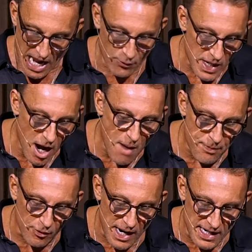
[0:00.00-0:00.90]
And we
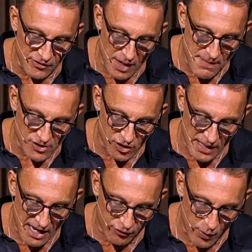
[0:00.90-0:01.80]
operate, as I mentioned
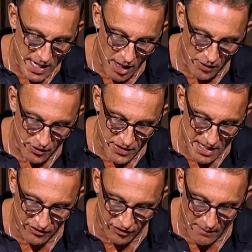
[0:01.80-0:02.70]
last week, under
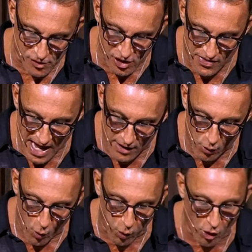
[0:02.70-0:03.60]
the assumption that
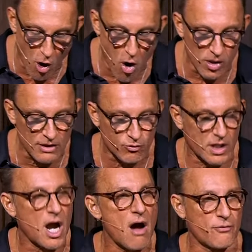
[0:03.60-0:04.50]
we're all in
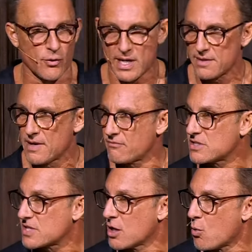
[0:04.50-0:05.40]
recovery, every
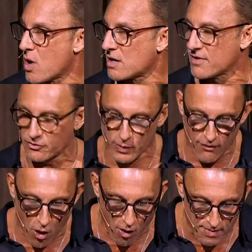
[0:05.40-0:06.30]
single one of us.
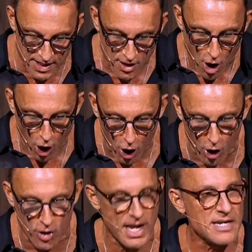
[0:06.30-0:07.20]
We've all been
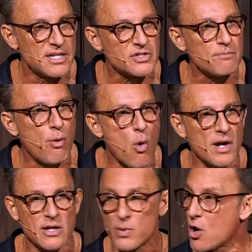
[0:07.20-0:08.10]
hurt and
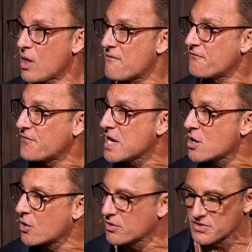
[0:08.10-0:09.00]
disappointed. We all have
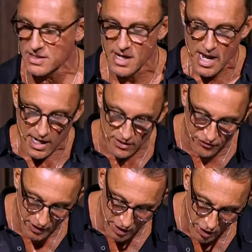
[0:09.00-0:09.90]
fears and
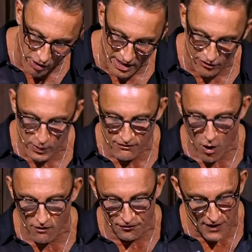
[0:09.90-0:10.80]
insecurities. We've
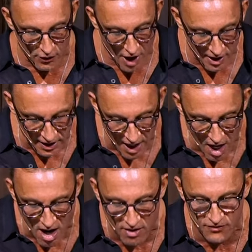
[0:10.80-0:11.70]
all felt
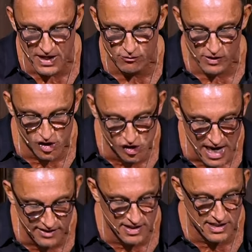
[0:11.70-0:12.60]
unloved and
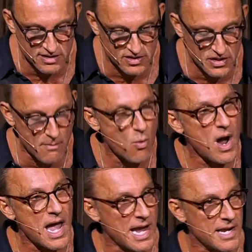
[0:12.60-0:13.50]
rejected in some
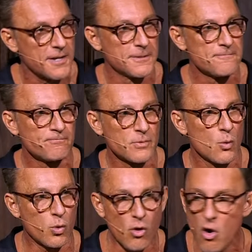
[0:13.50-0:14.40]
way.
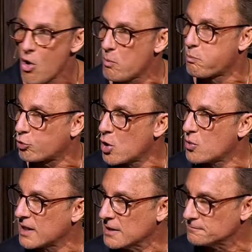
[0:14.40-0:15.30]
We're all
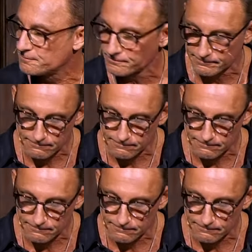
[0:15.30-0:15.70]
broken.